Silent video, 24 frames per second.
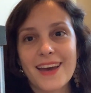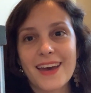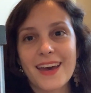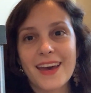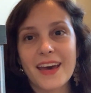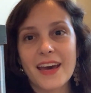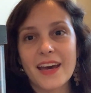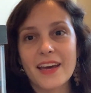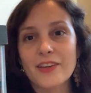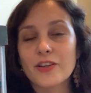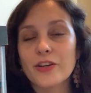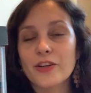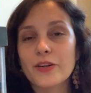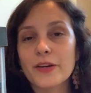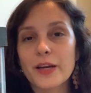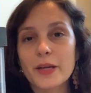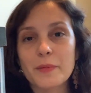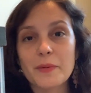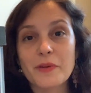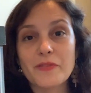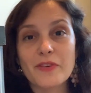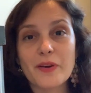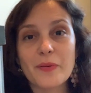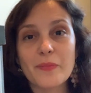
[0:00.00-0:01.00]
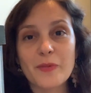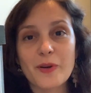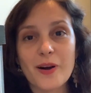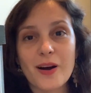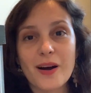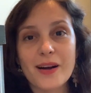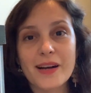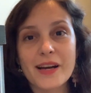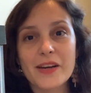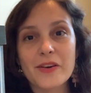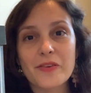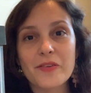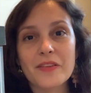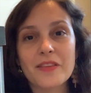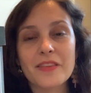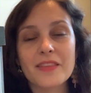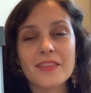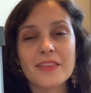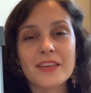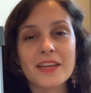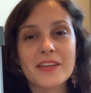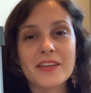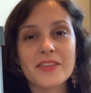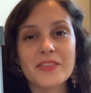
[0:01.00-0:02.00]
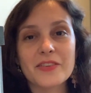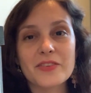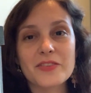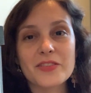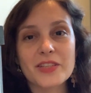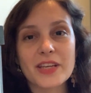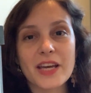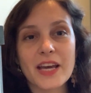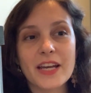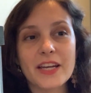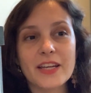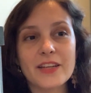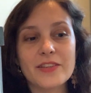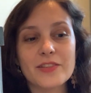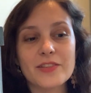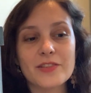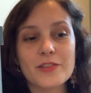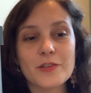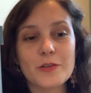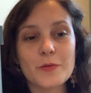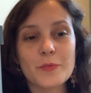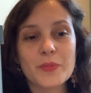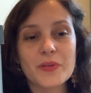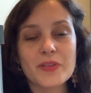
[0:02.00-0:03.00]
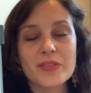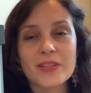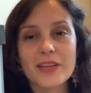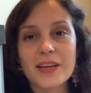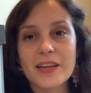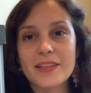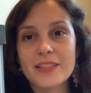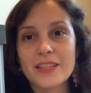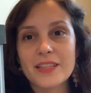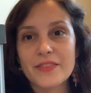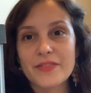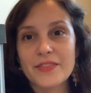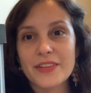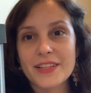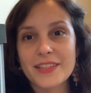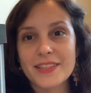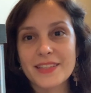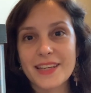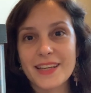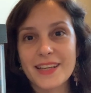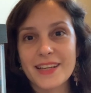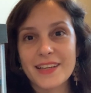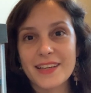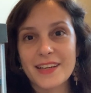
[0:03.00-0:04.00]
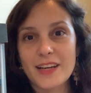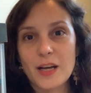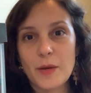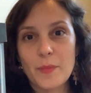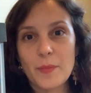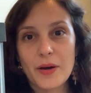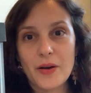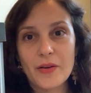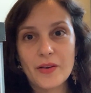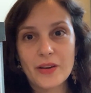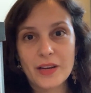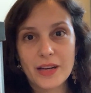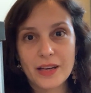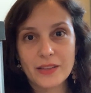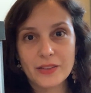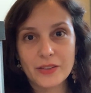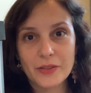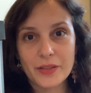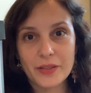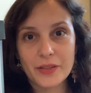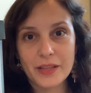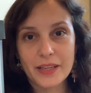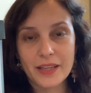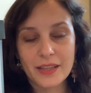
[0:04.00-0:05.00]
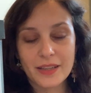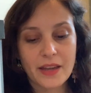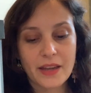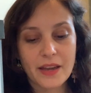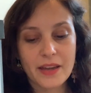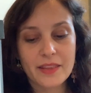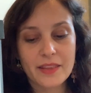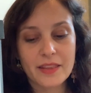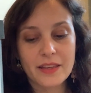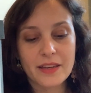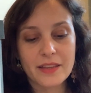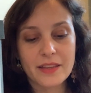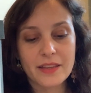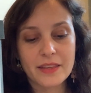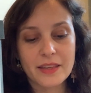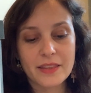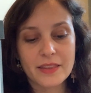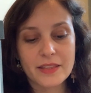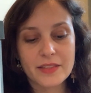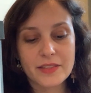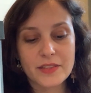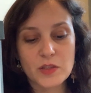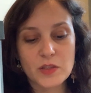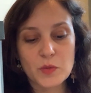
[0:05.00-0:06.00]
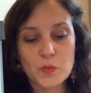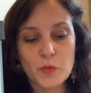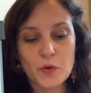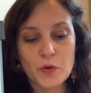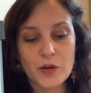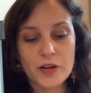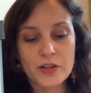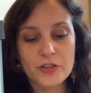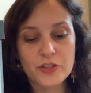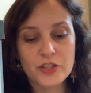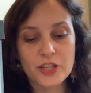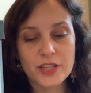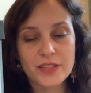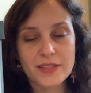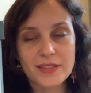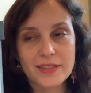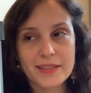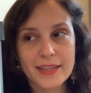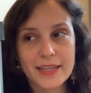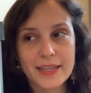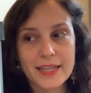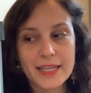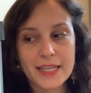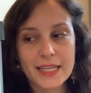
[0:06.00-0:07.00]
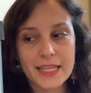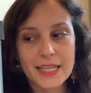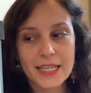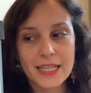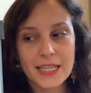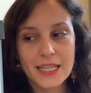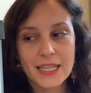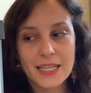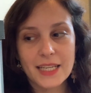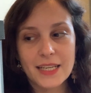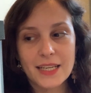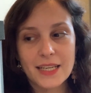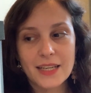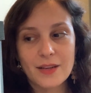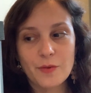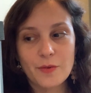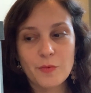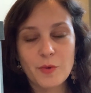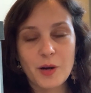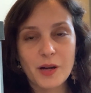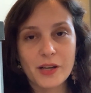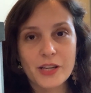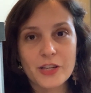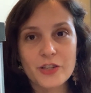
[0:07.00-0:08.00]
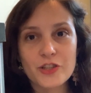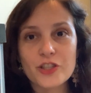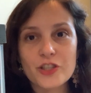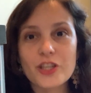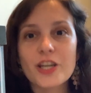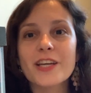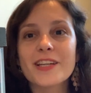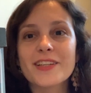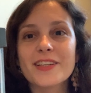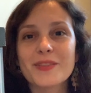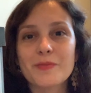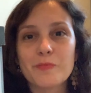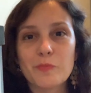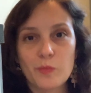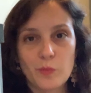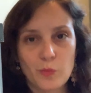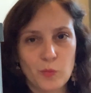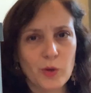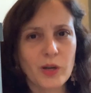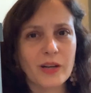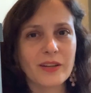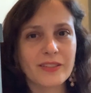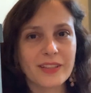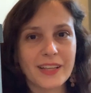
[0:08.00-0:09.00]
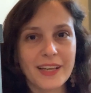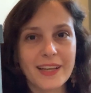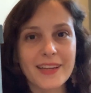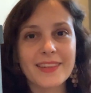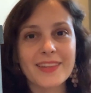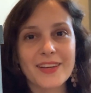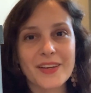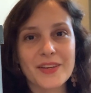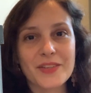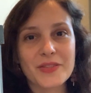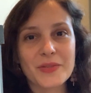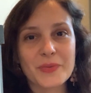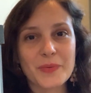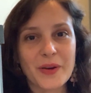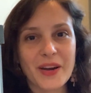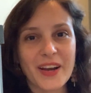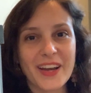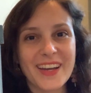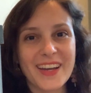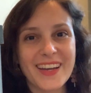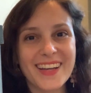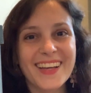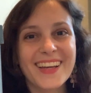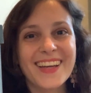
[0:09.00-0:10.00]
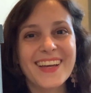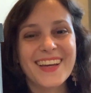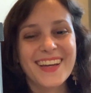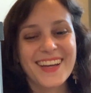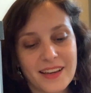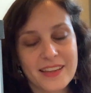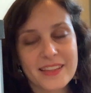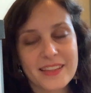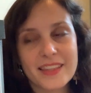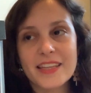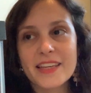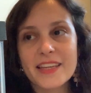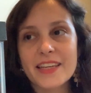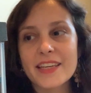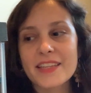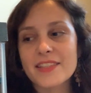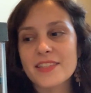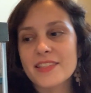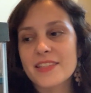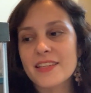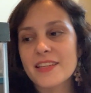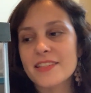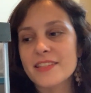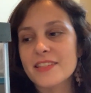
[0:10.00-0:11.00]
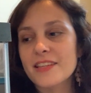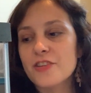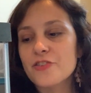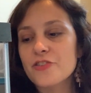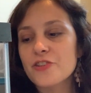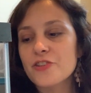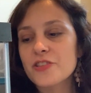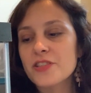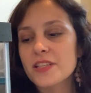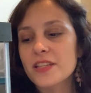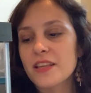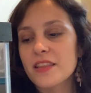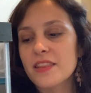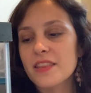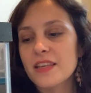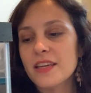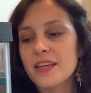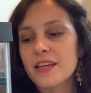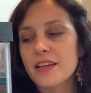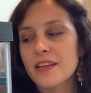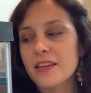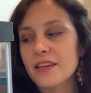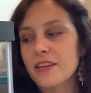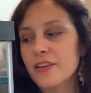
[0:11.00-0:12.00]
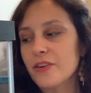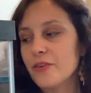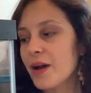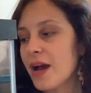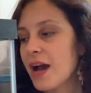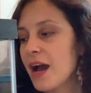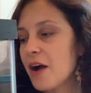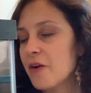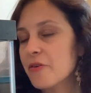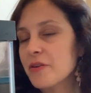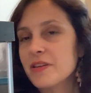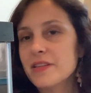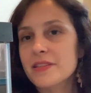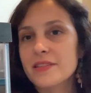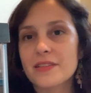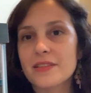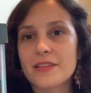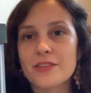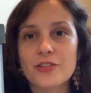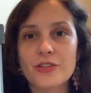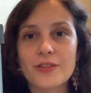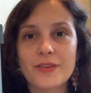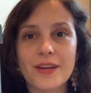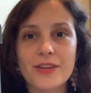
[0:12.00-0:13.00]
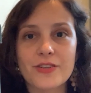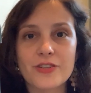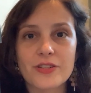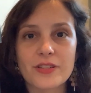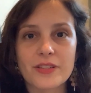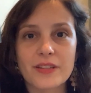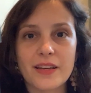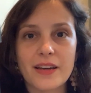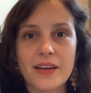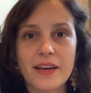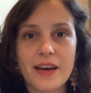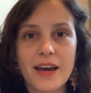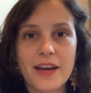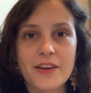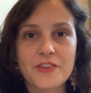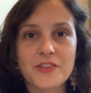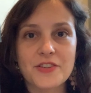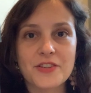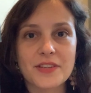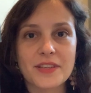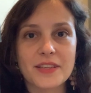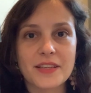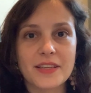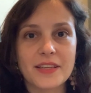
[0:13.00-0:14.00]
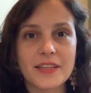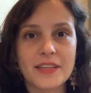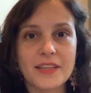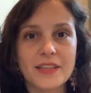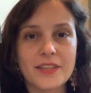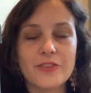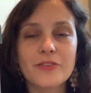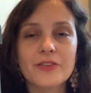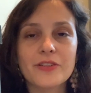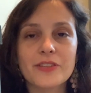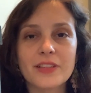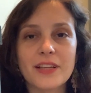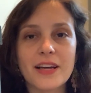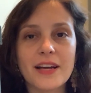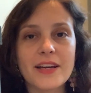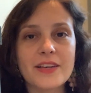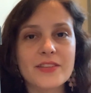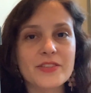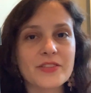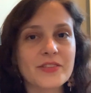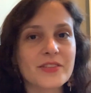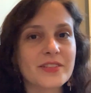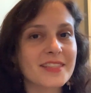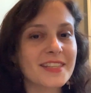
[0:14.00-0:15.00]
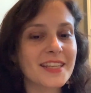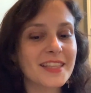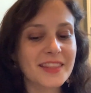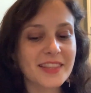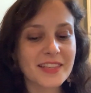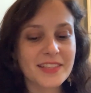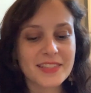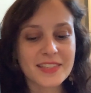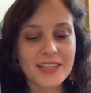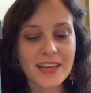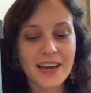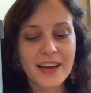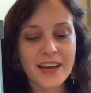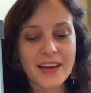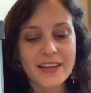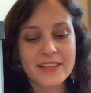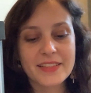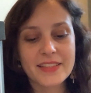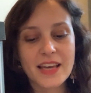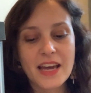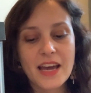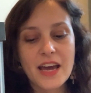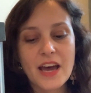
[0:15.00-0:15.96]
and correct me if I'm wrong, I don't think there's any super scientific data about gut loading. I think that this is more just like, well, it should work like this, right? I think it's interesting to think, you know, how does a tarantula actually utilize or synthesize